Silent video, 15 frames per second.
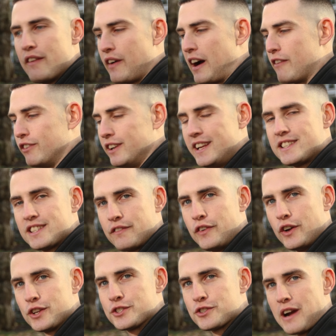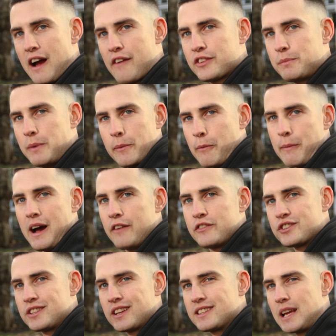If I released the first draft, people might have
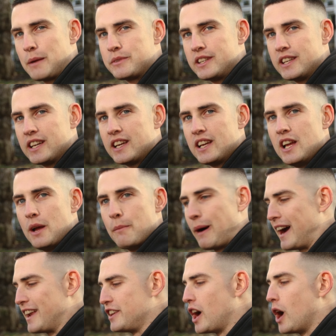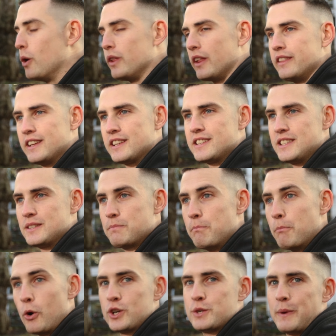just accepted it, but I know that this is
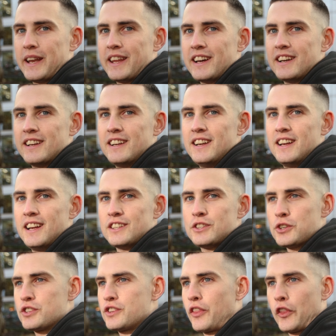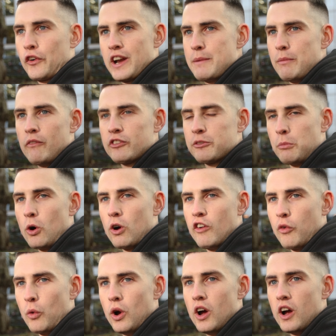much better. Just 3 months more
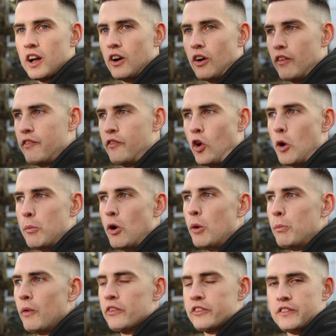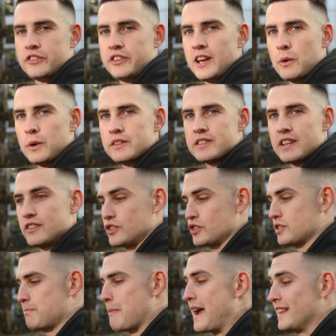of work or 4 more months of sequencing
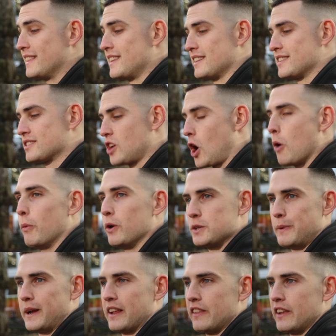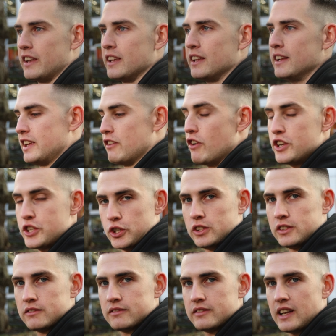just made this so much better than the
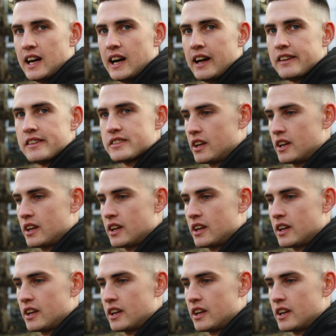original that I had.